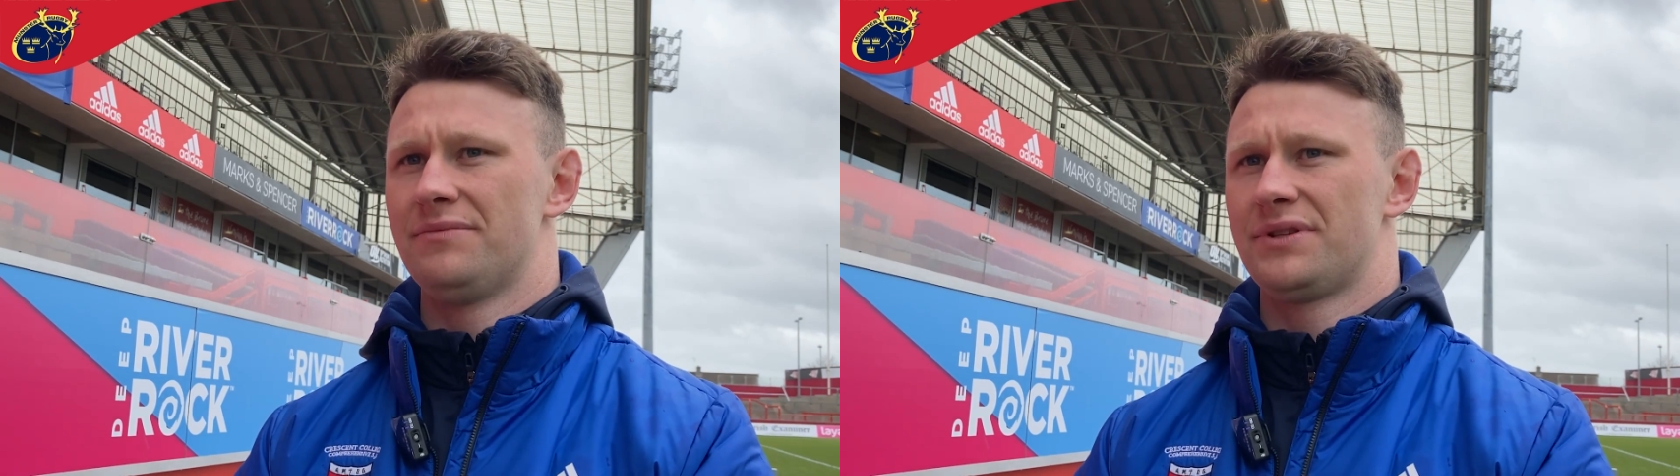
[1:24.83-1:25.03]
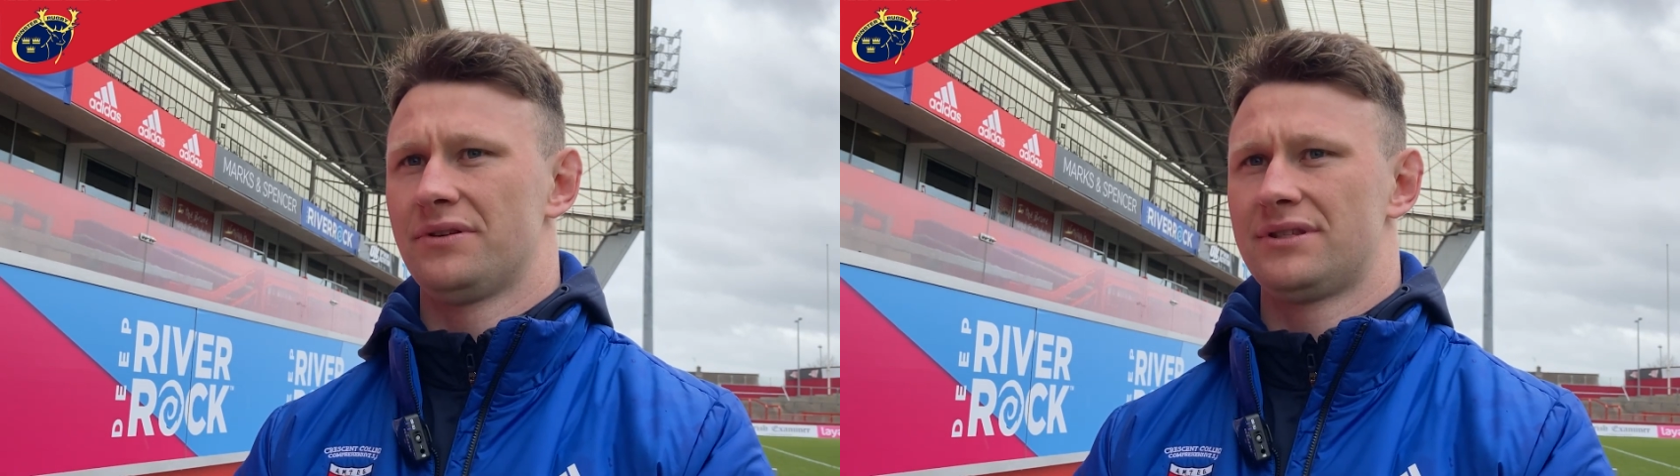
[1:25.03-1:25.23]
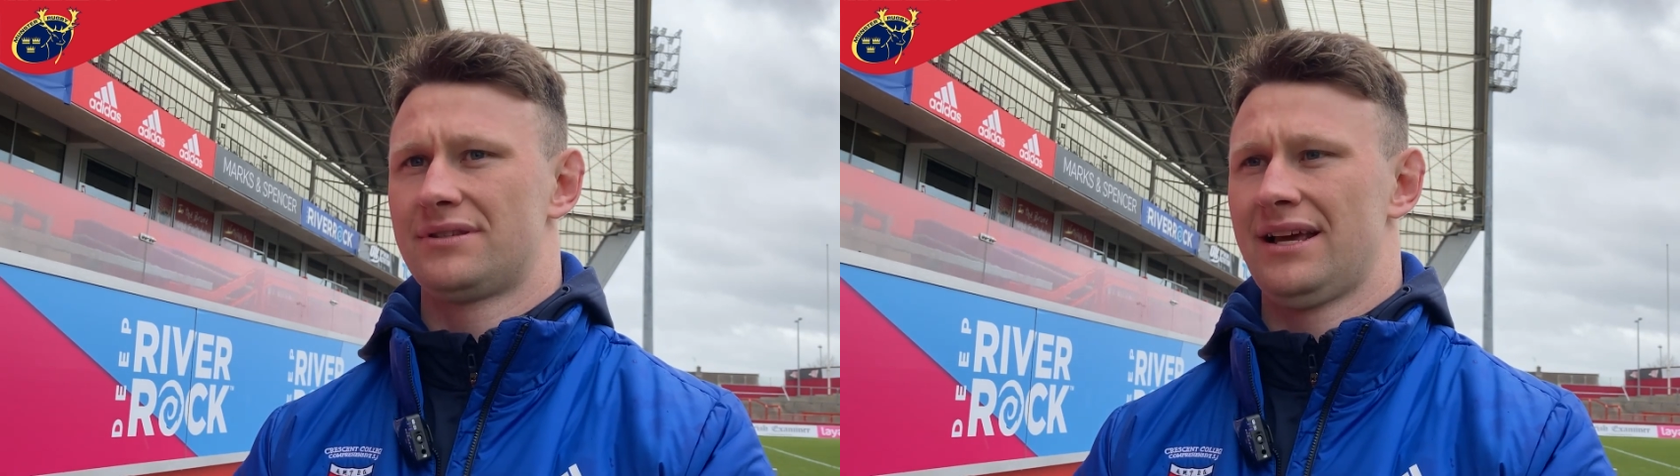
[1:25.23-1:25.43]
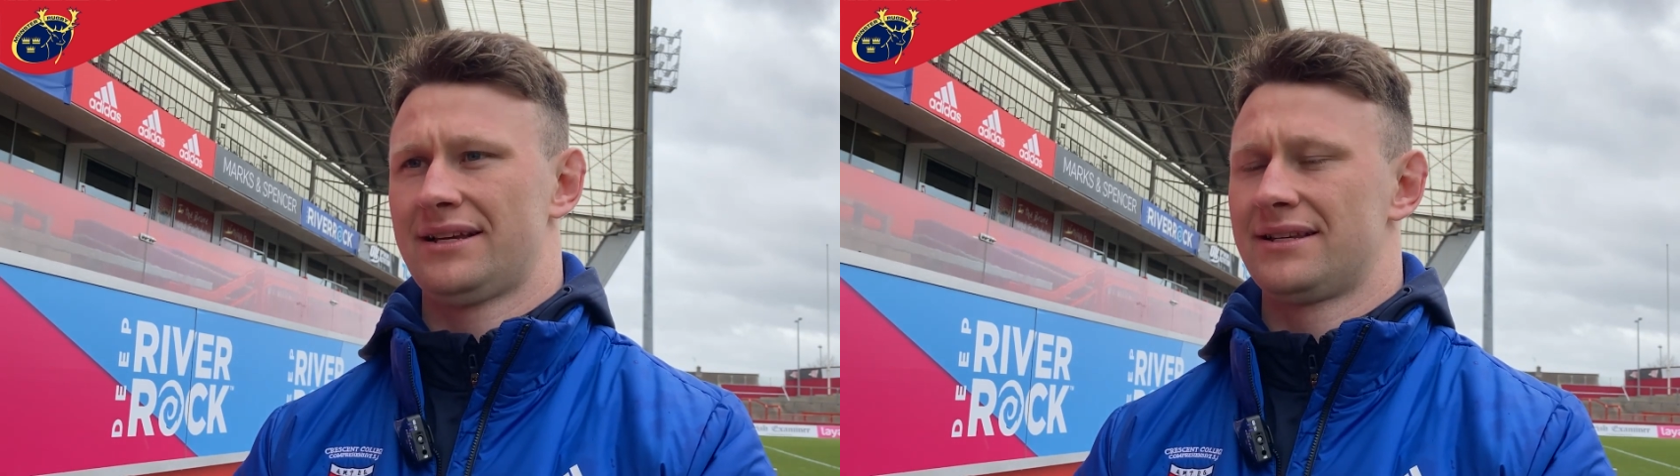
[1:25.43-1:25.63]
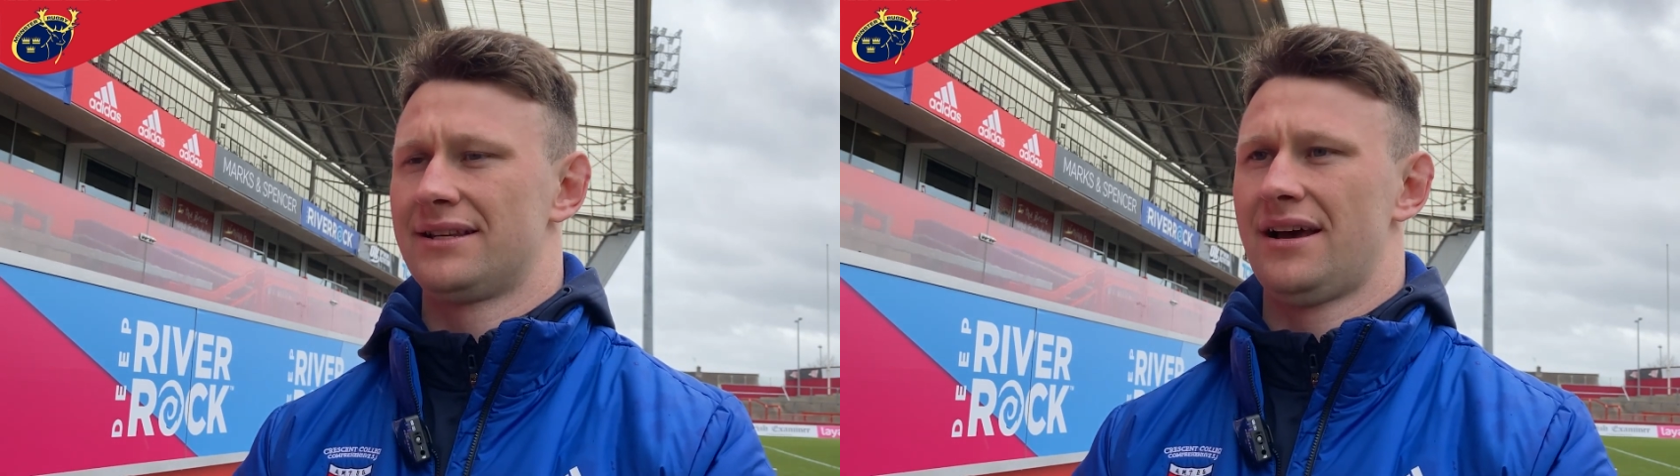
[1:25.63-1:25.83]
So it's
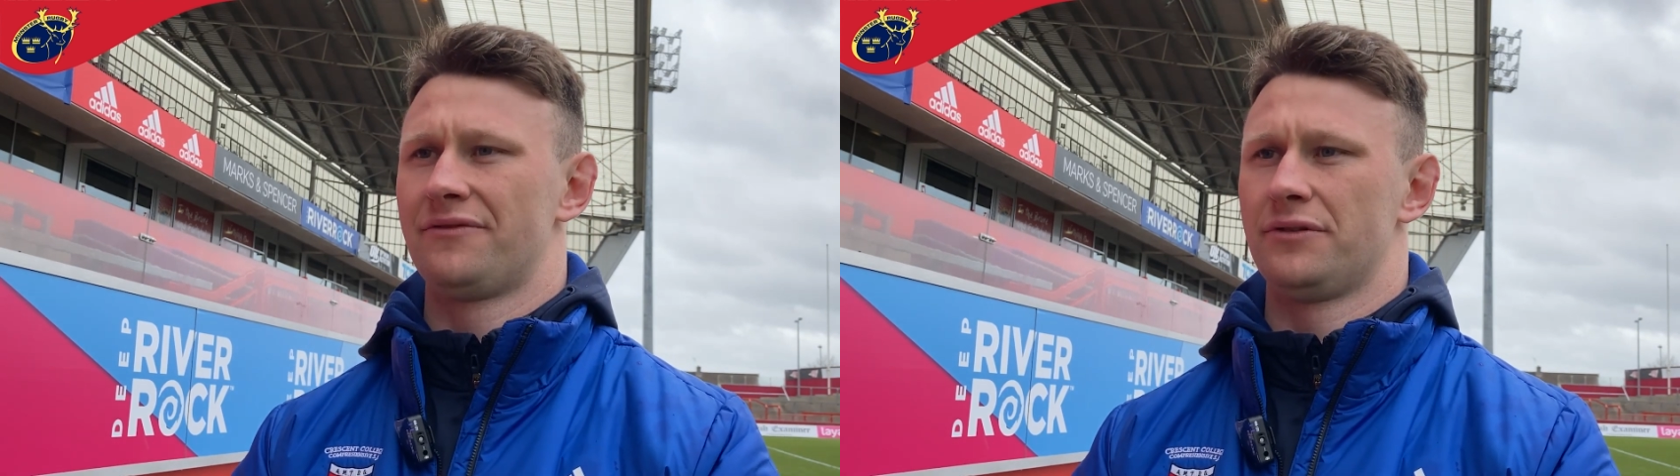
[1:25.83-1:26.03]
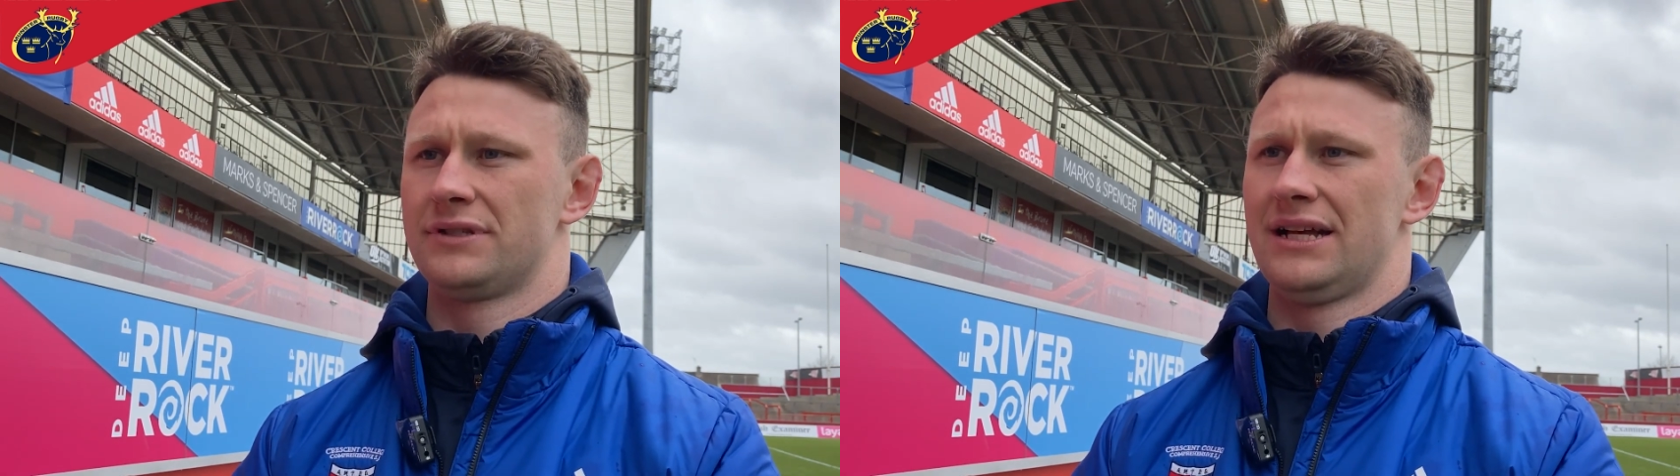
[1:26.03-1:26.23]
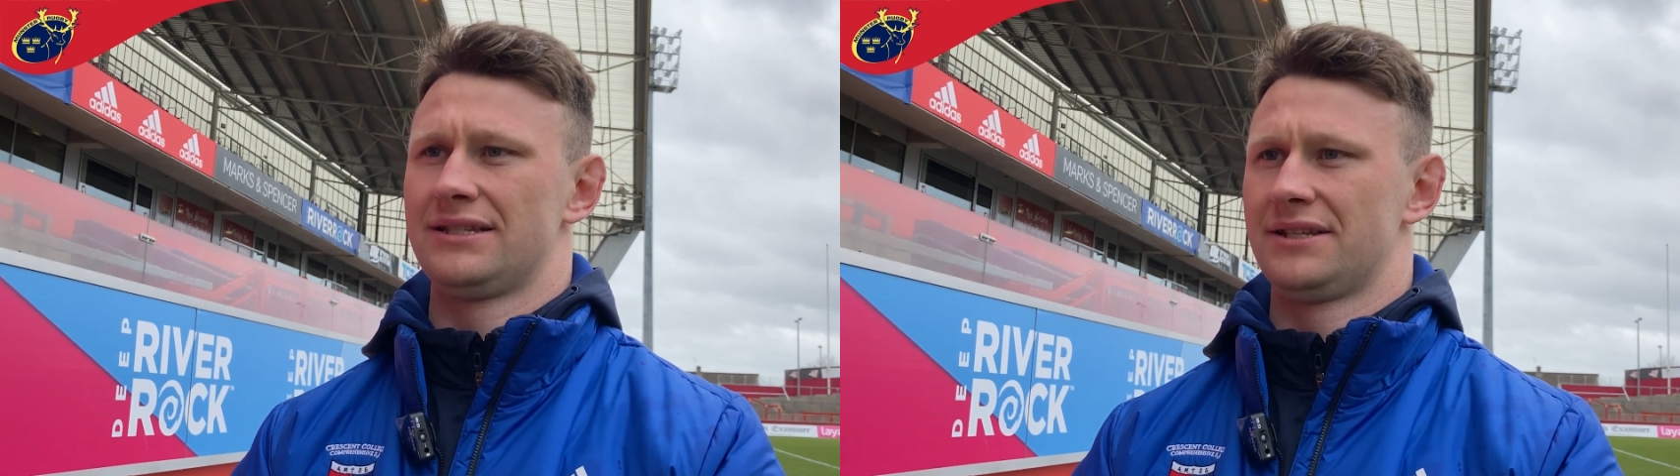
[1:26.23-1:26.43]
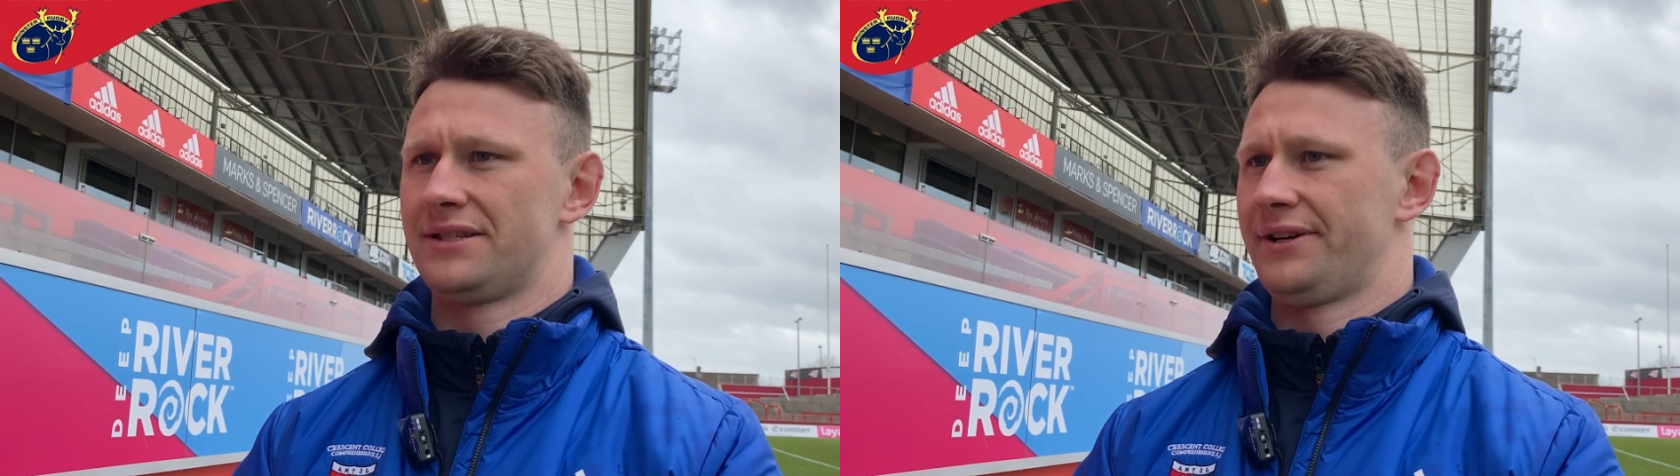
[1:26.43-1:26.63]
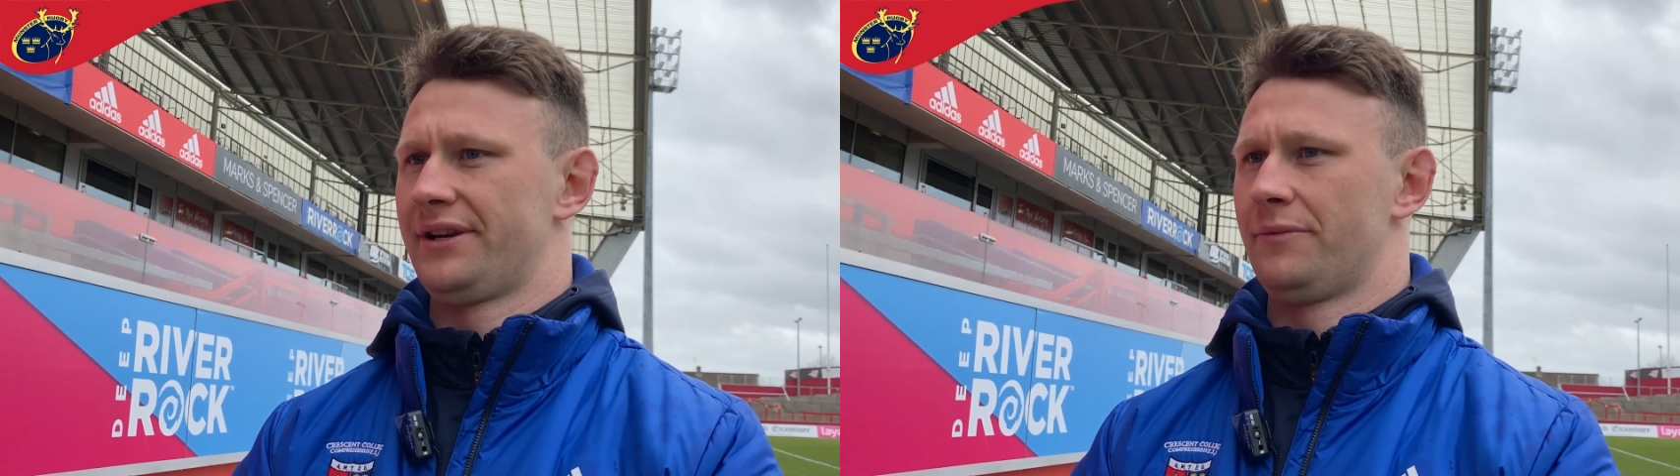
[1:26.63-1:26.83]
excellent to have those lads on the
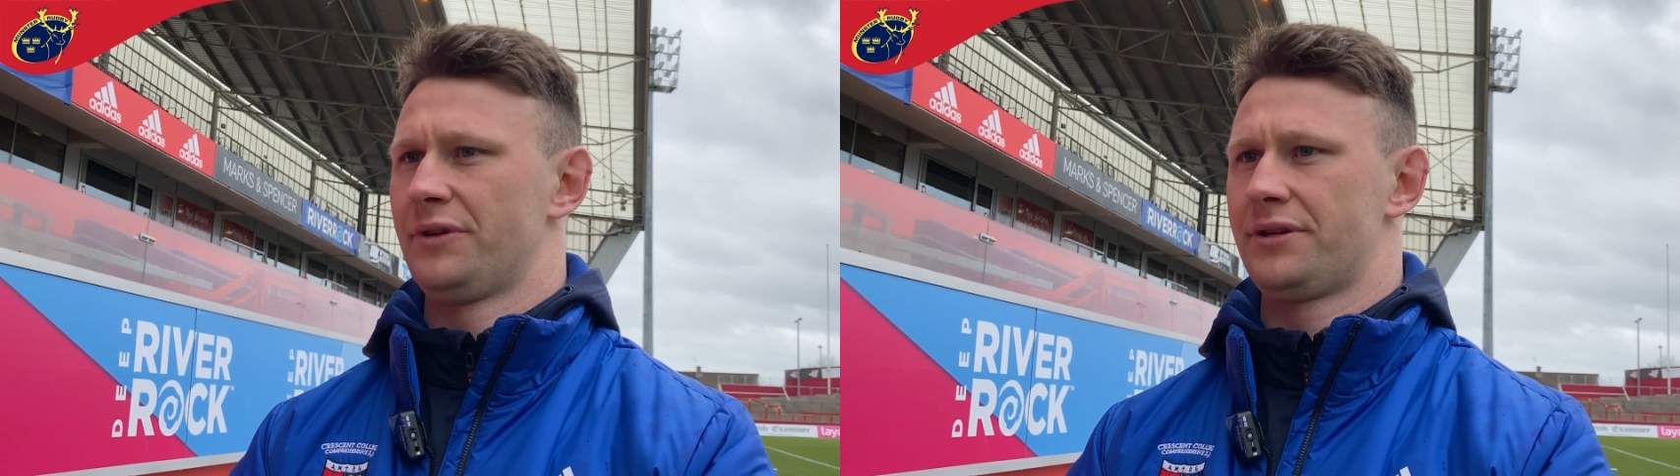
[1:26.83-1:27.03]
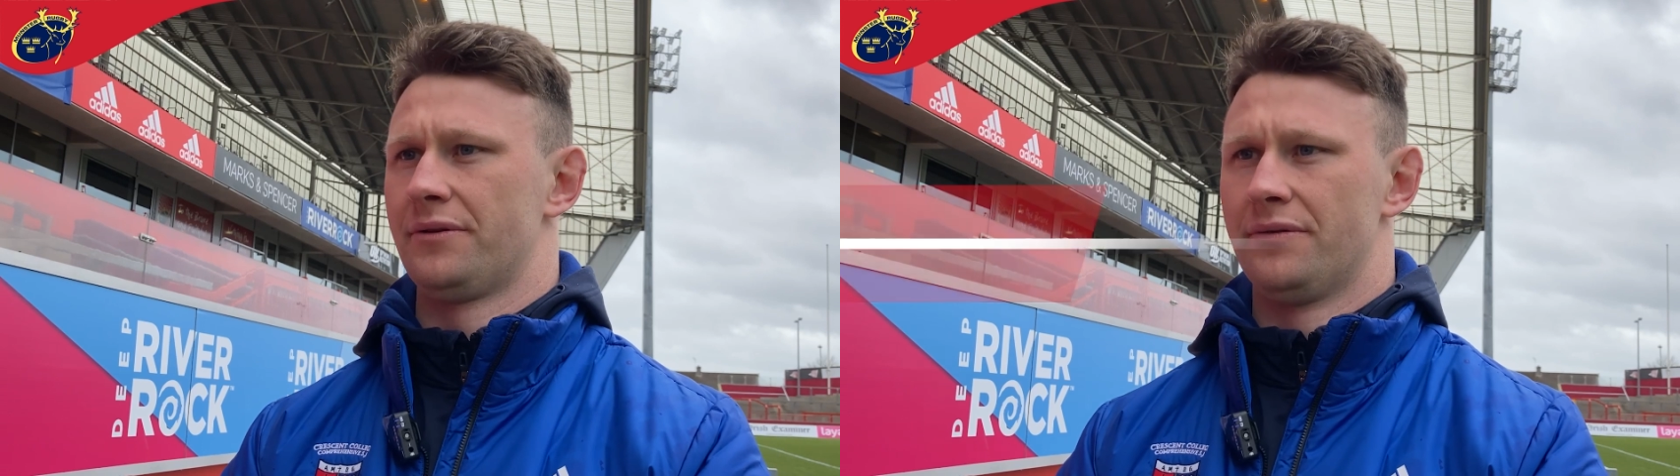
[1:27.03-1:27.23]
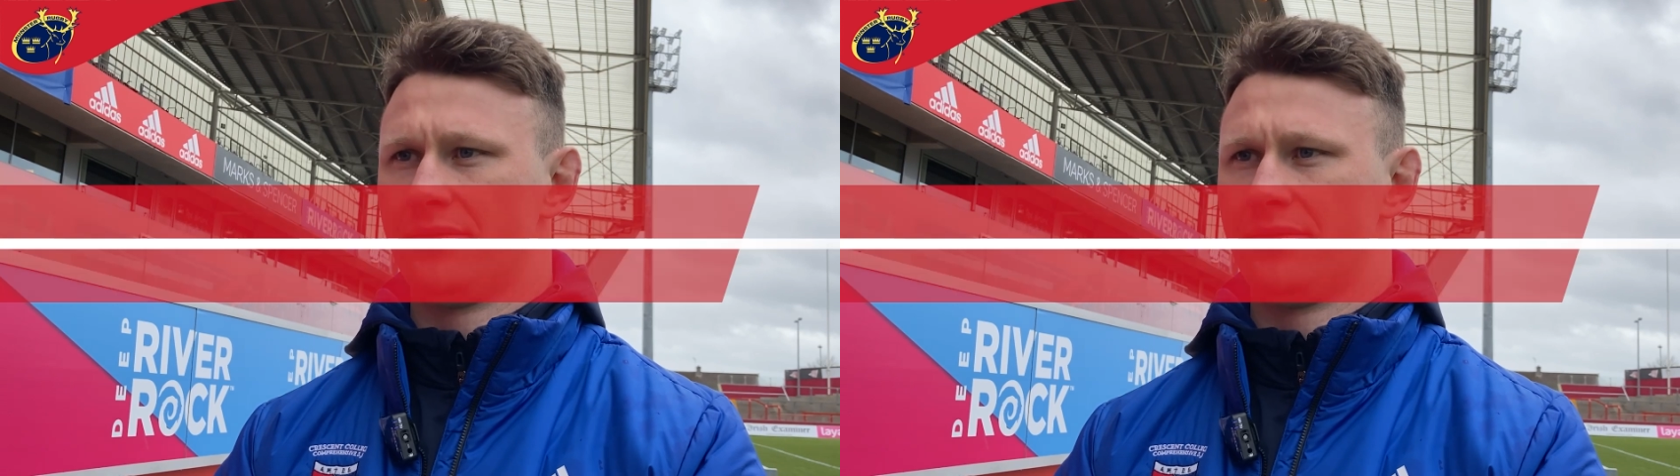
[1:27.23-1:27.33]
sideline with you.